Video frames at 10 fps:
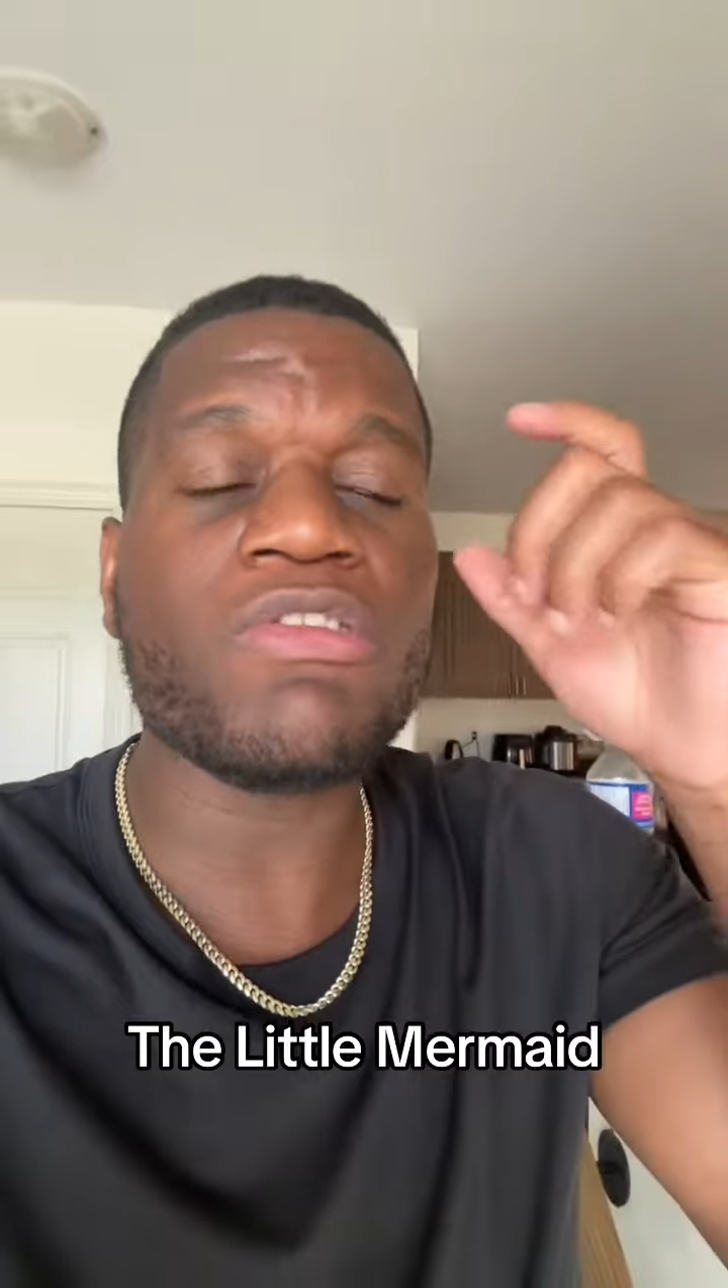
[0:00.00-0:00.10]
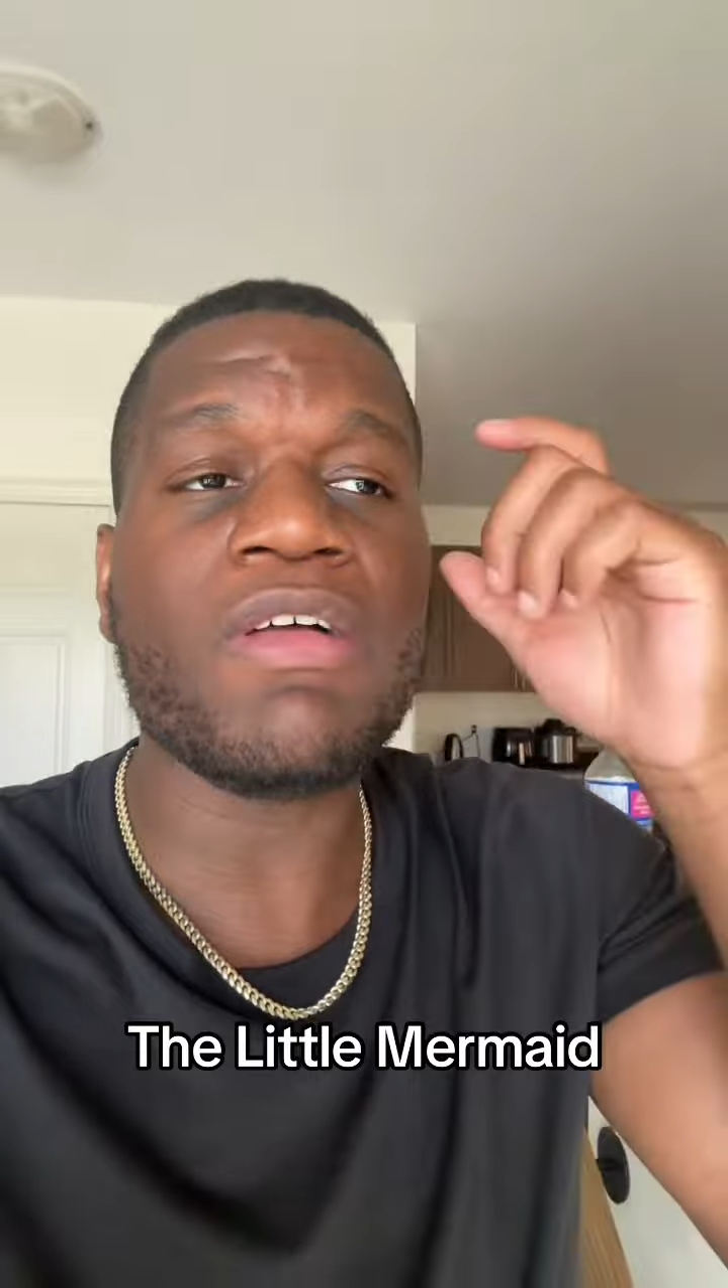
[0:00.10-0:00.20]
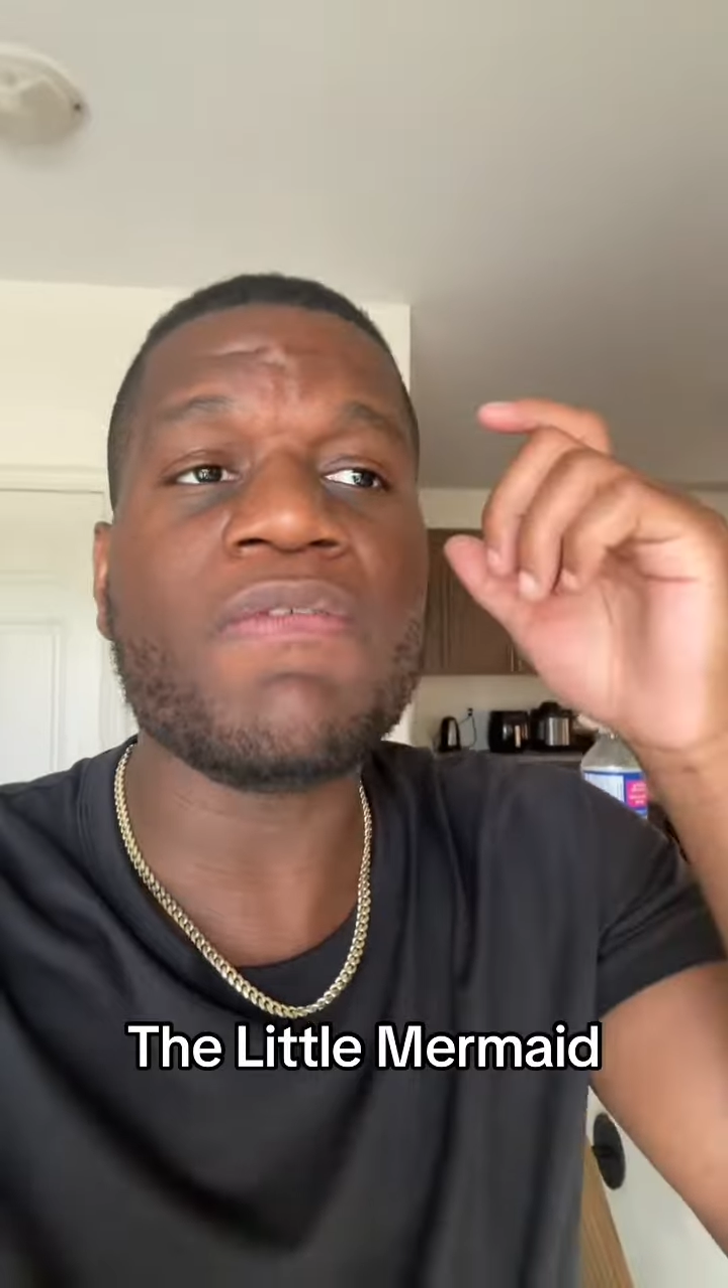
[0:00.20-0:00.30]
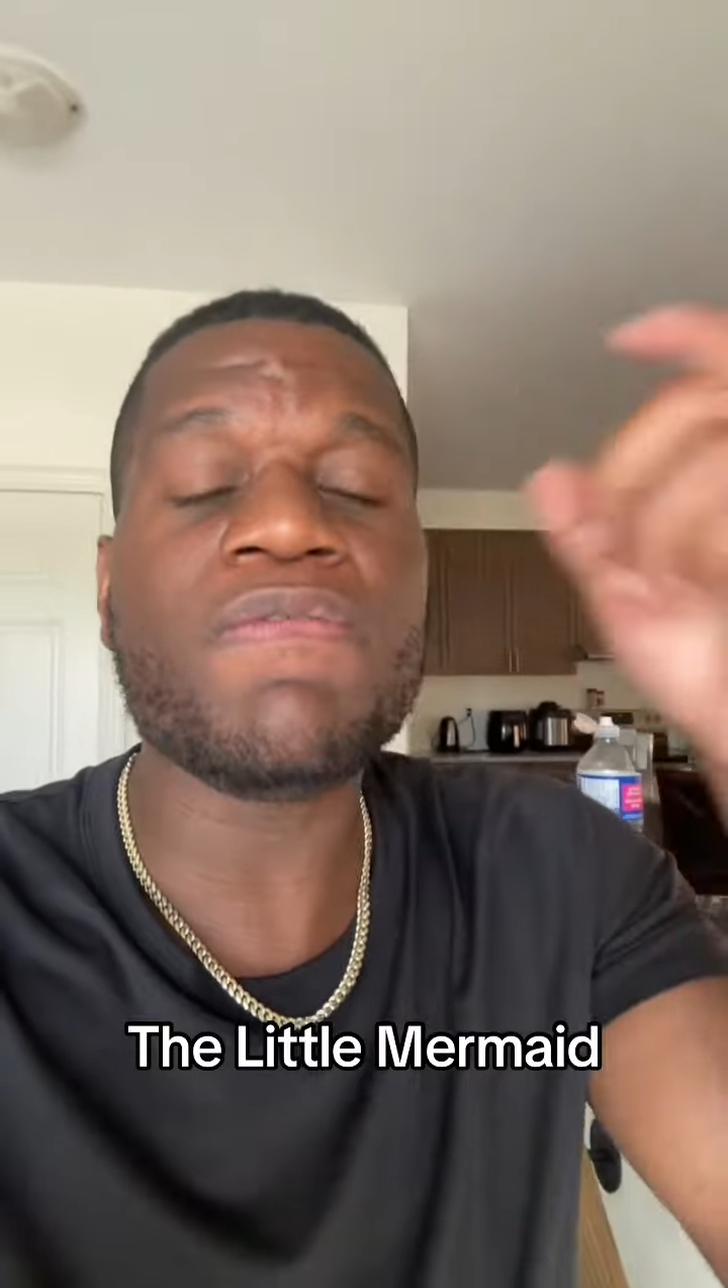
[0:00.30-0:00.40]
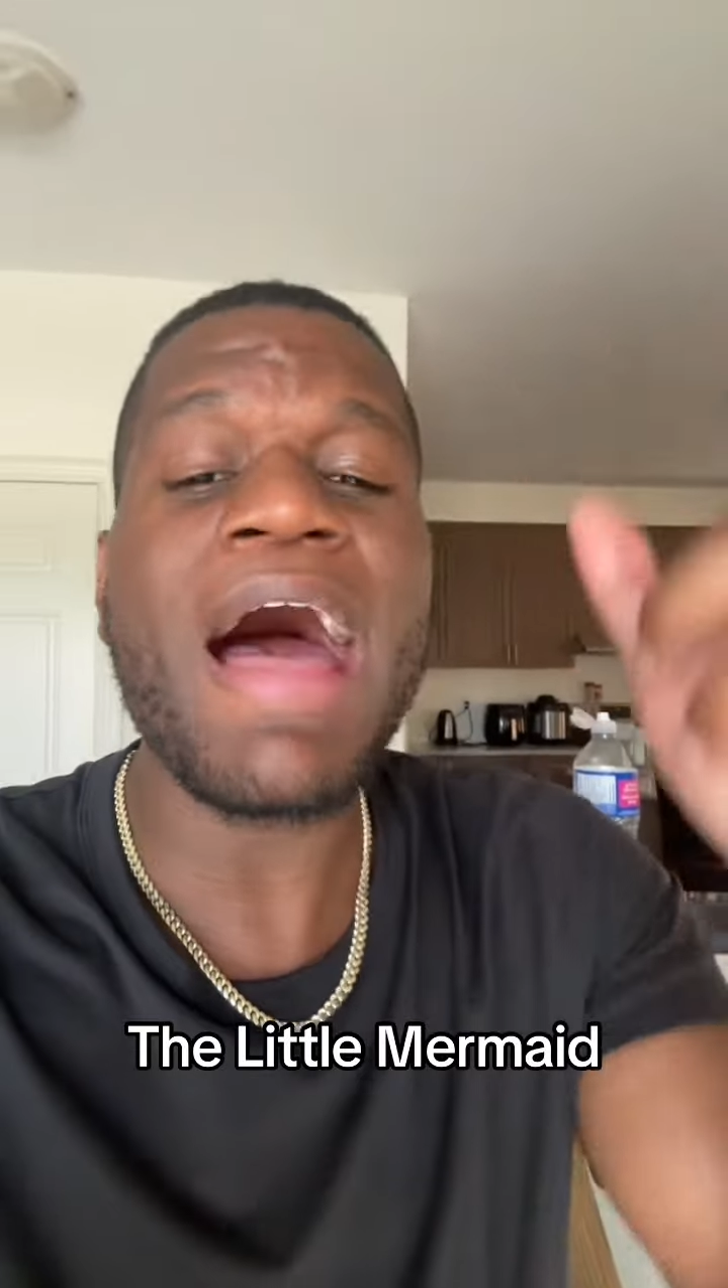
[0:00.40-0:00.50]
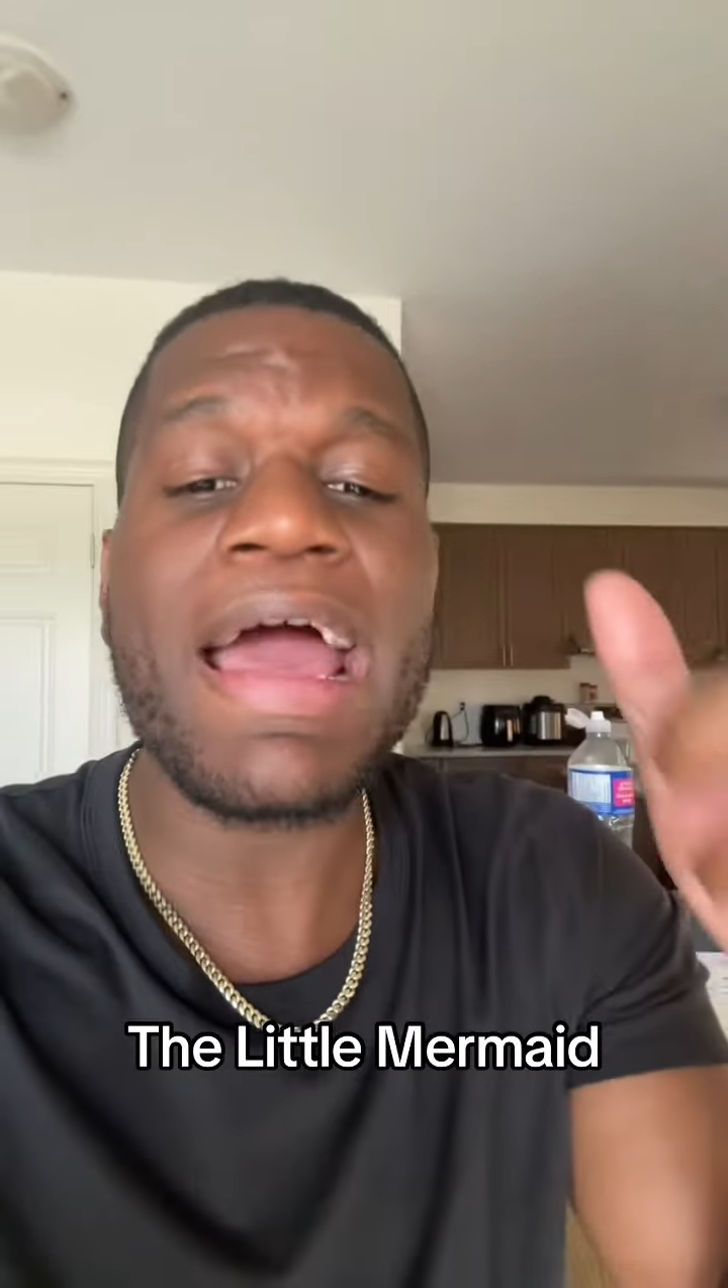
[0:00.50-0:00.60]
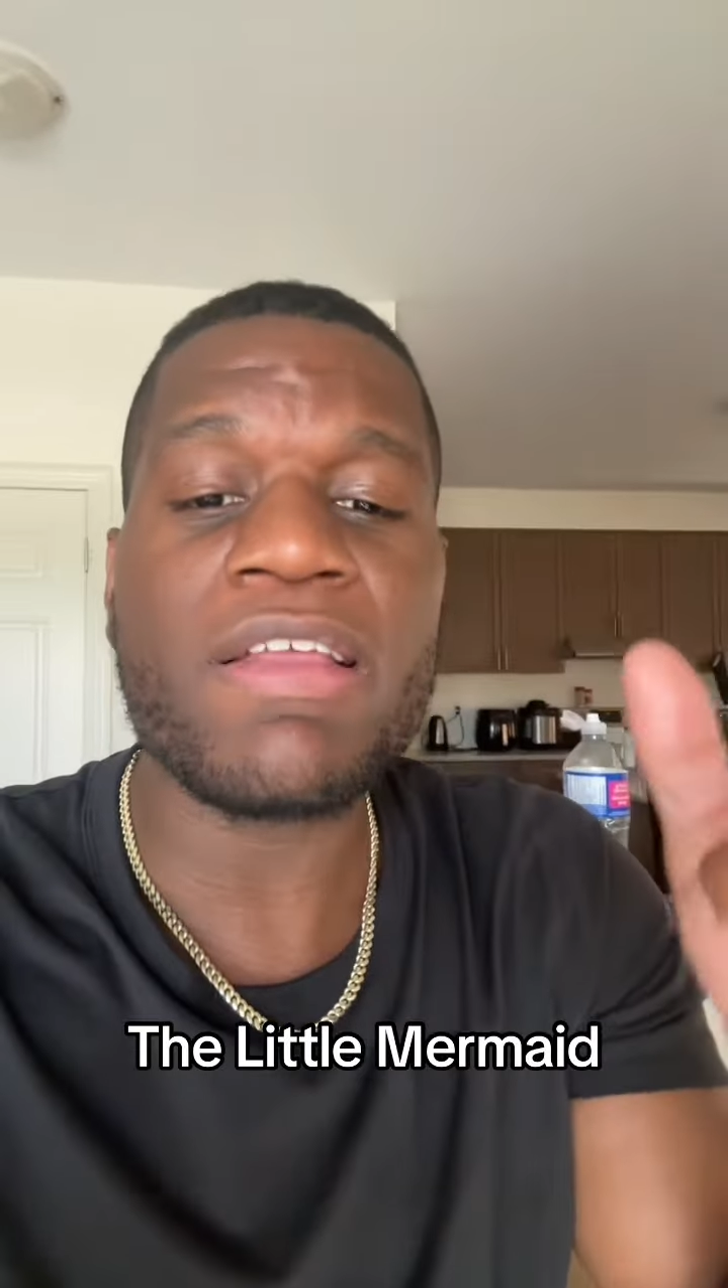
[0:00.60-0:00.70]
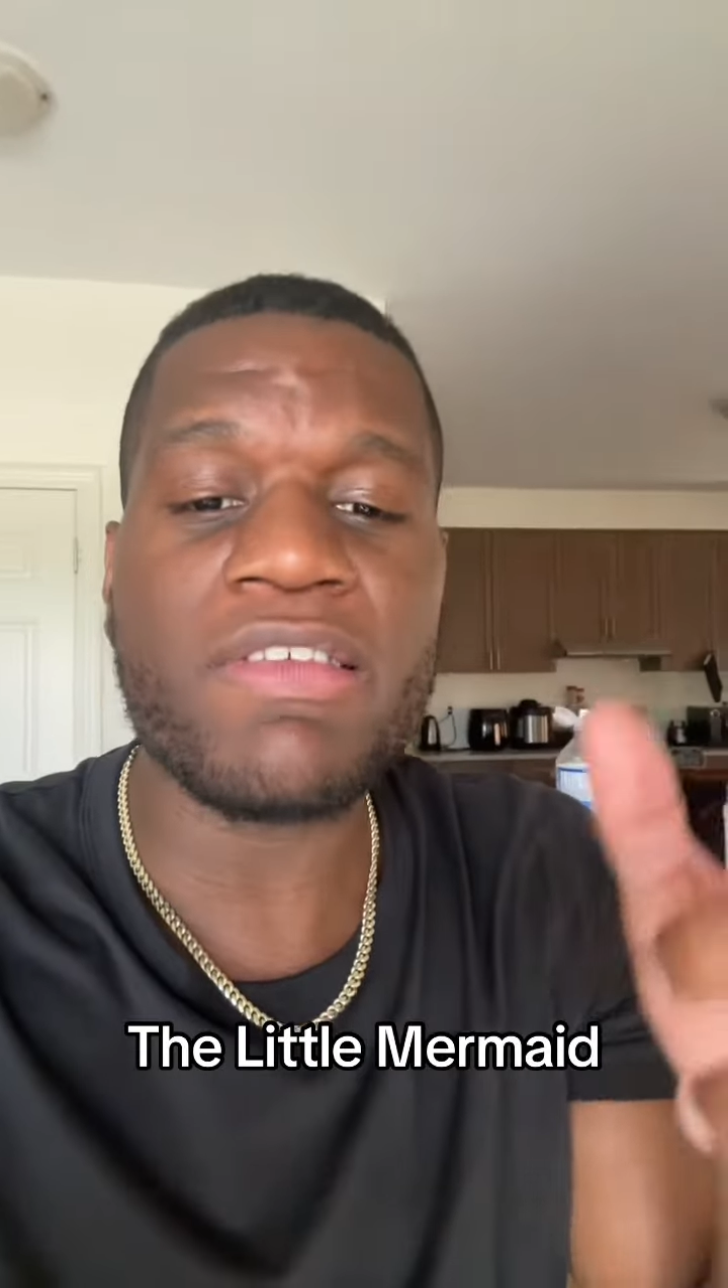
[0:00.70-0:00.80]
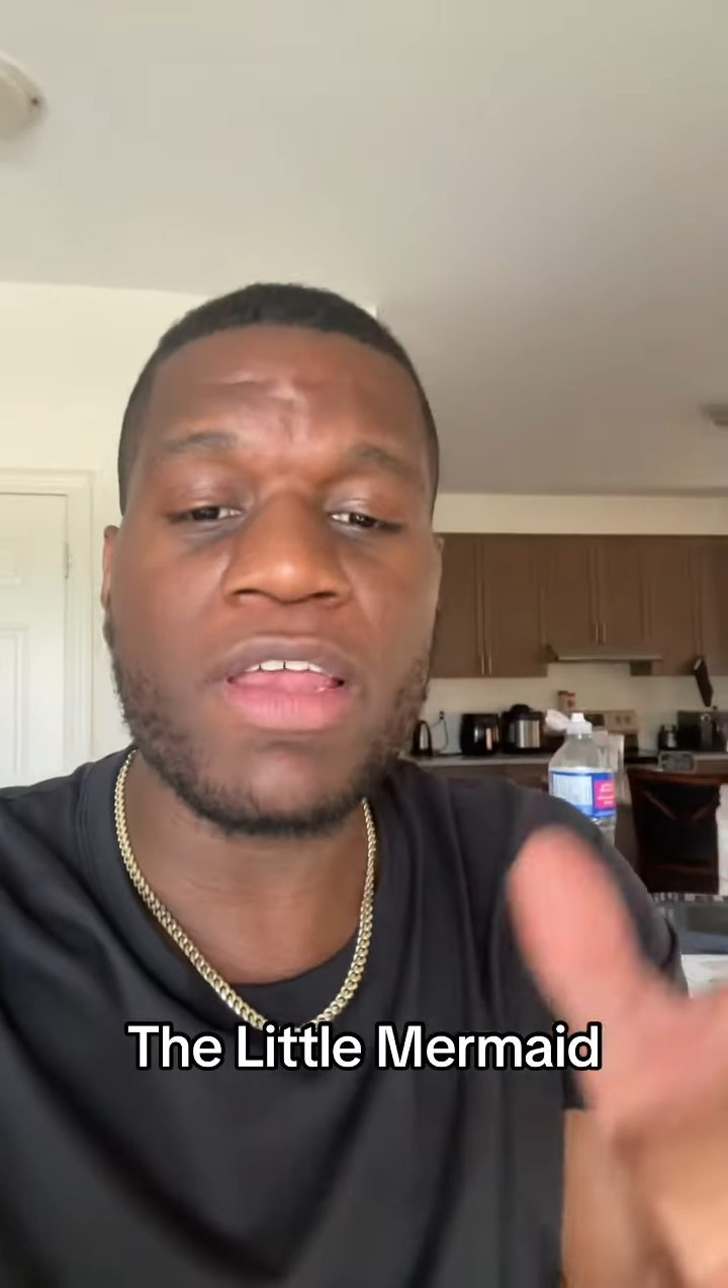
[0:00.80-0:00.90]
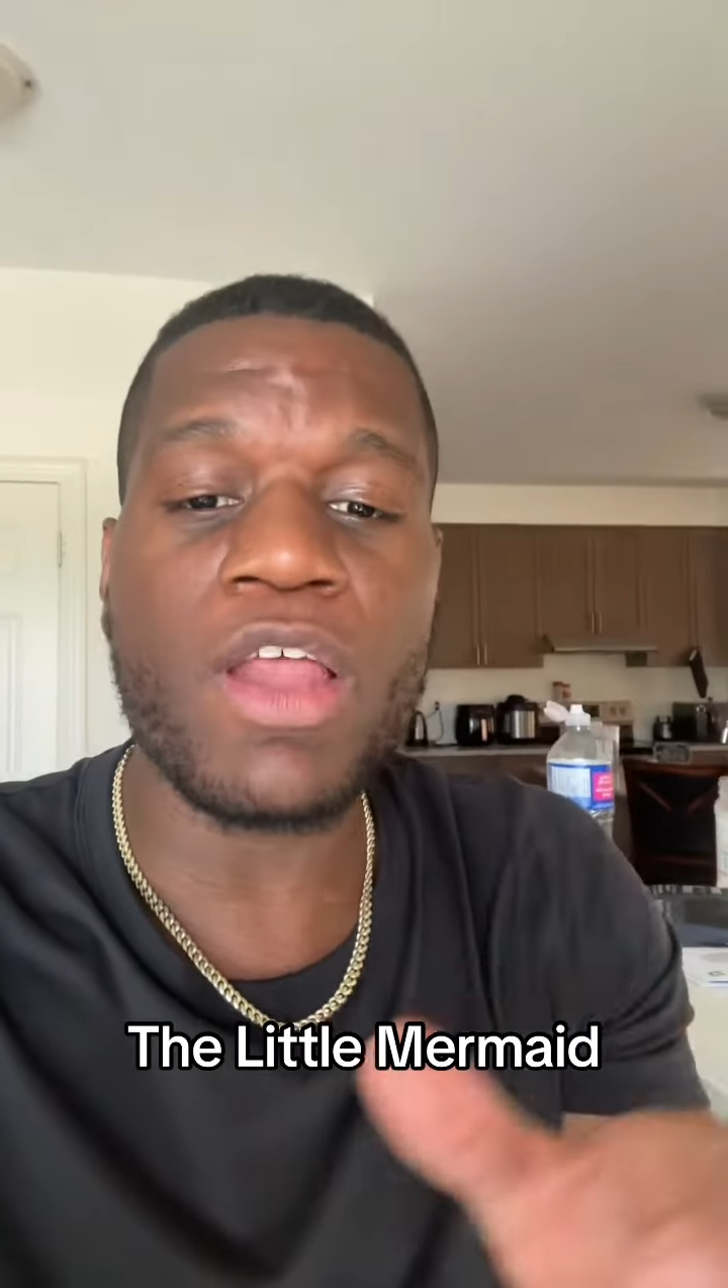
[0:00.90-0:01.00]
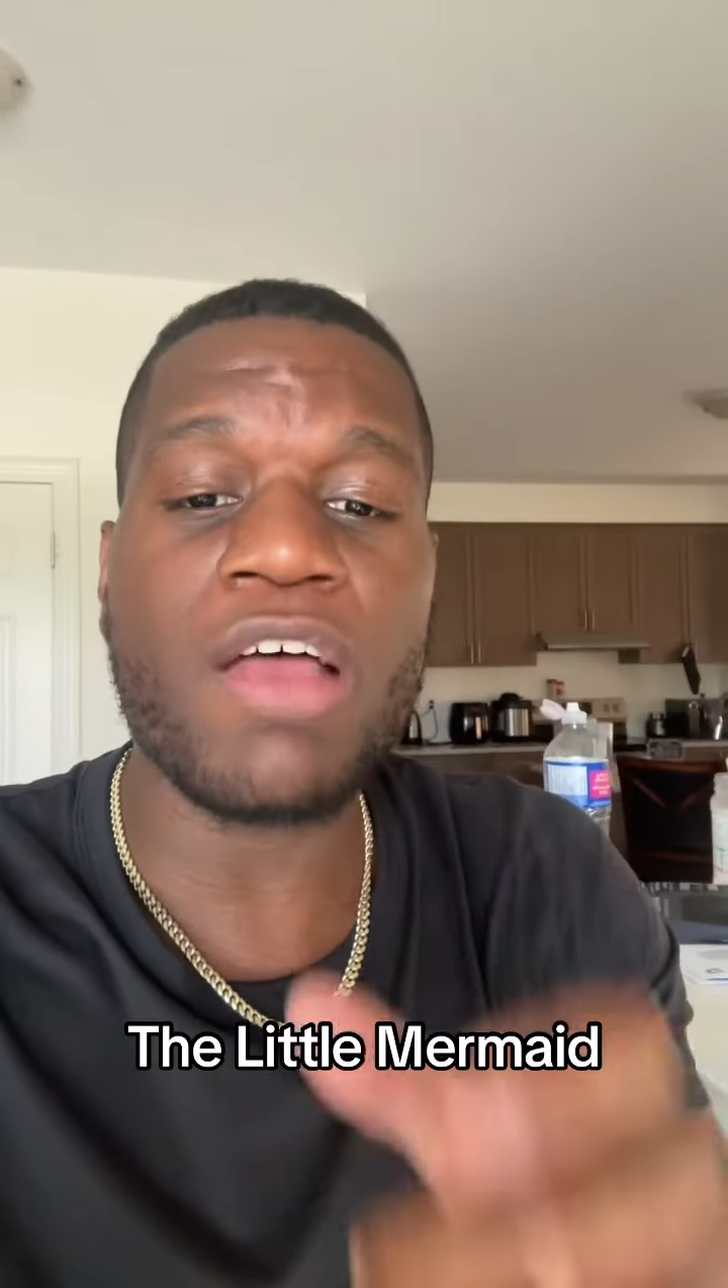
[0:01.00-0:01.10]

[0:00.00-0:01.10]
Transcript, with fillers: Leviathan